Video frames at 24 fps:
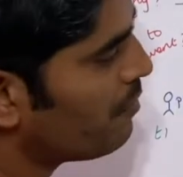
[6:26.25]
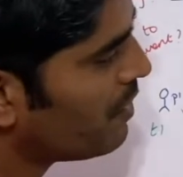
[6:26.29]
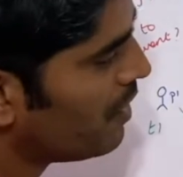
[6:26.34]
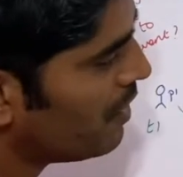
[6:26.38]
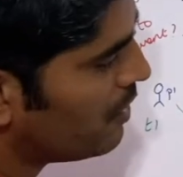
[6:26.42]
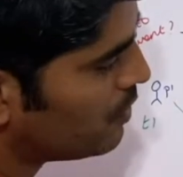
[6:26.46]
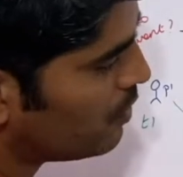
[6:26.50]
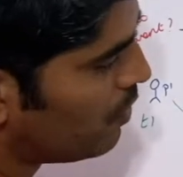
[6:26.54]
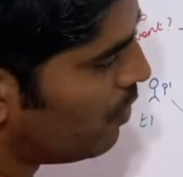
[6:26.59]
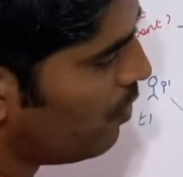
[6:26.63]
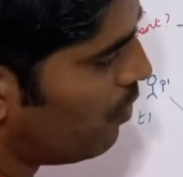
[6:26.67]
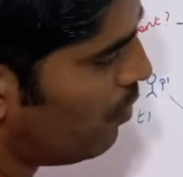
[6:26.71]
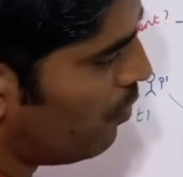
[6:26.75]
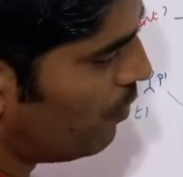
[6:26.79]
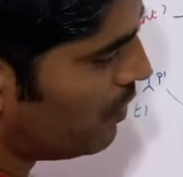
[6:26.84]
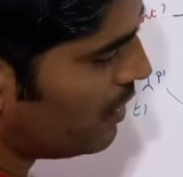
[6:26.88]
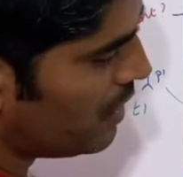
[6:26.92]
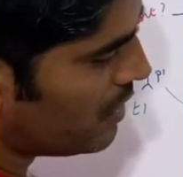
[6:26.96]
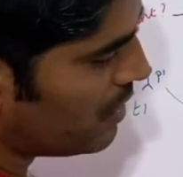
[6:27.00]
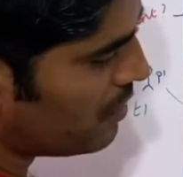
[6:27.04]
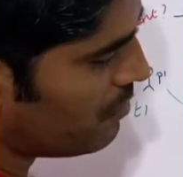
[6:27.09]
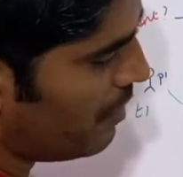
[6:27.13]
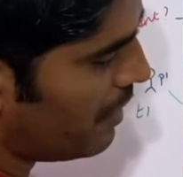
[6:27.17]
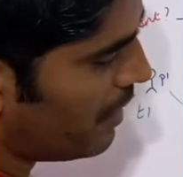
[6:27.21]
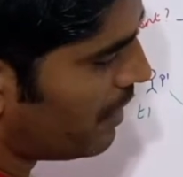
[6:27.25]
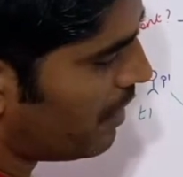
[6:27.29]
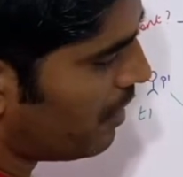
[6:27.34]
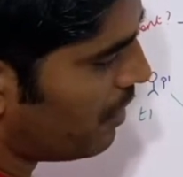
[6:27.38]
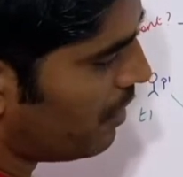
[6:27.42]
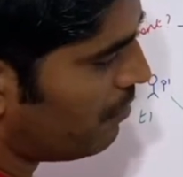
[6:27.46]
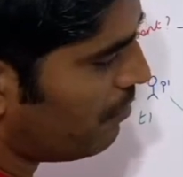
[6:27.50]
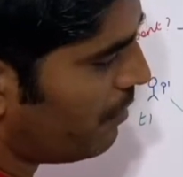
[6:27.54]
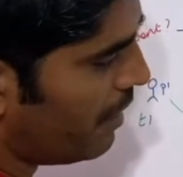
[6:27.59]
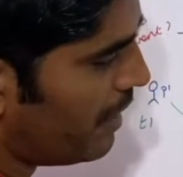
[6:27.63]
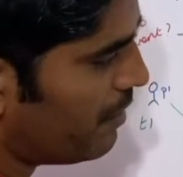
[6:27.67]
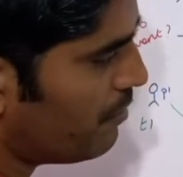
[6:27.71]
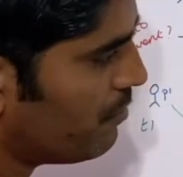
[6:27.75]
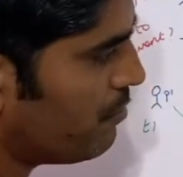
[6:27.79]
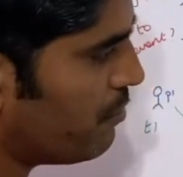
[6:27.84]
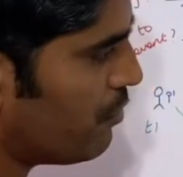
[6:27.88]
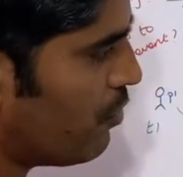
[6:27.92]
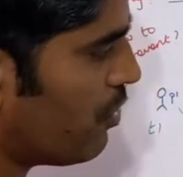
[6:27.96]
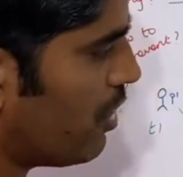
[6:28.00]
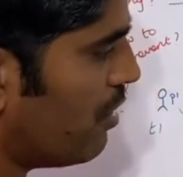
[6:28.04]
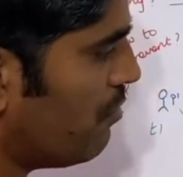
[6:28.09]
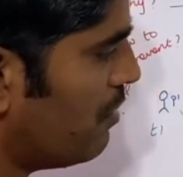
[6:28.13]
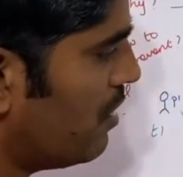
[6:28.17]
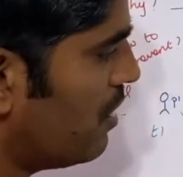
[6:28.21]
So this is my main
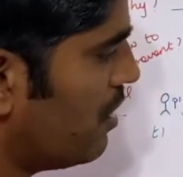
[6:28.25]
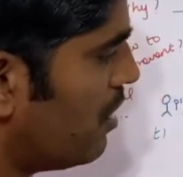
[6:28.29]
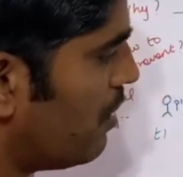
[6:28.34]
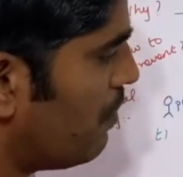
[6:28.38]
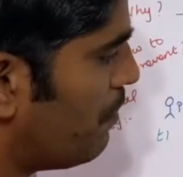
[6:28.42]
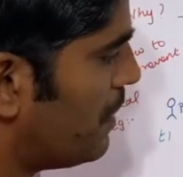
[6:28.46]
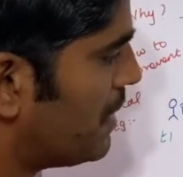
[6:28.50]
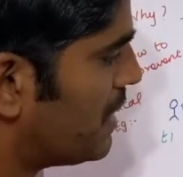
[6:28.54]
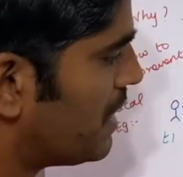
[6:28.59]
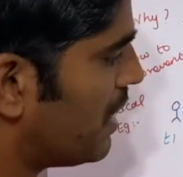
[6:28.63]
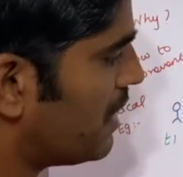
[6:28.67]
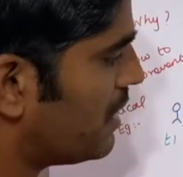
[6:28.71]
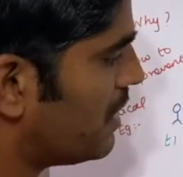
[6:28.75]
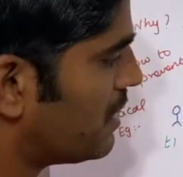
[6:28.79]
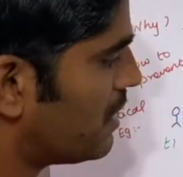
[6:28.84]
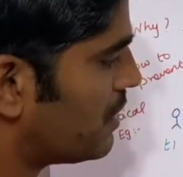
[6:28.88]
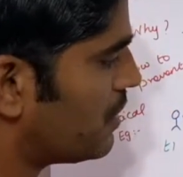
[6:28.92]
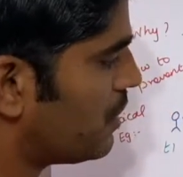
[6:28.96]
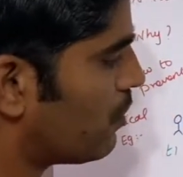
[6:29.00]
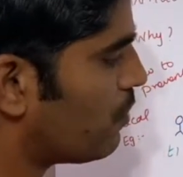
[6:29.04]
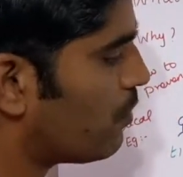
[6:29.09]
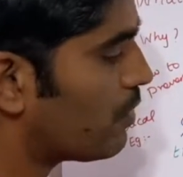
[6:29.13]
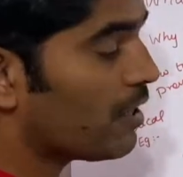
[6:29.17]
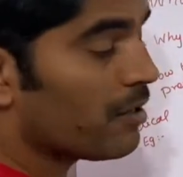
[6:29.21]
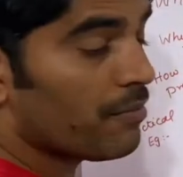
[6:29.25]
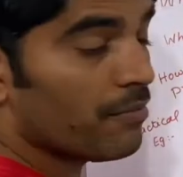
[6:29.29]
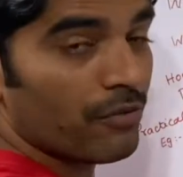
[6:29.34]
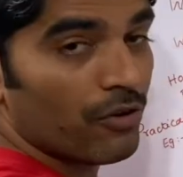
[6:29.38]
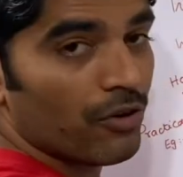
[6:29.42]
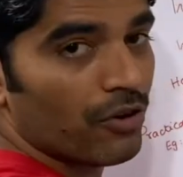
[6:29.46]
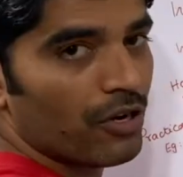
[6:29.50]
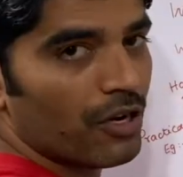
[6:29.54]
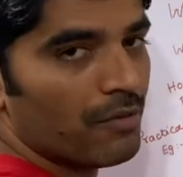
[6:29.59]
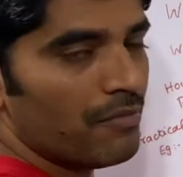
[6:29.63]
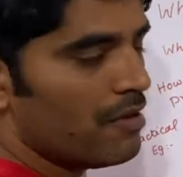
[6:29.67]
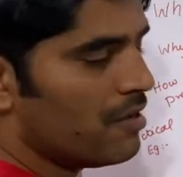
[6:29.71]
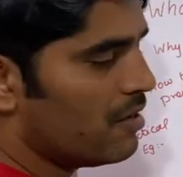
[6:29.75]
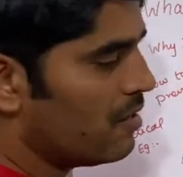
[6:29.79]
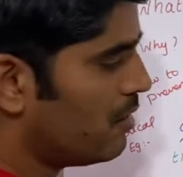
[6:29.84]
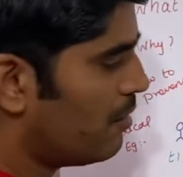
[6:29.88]
program. Basically this is a courier program.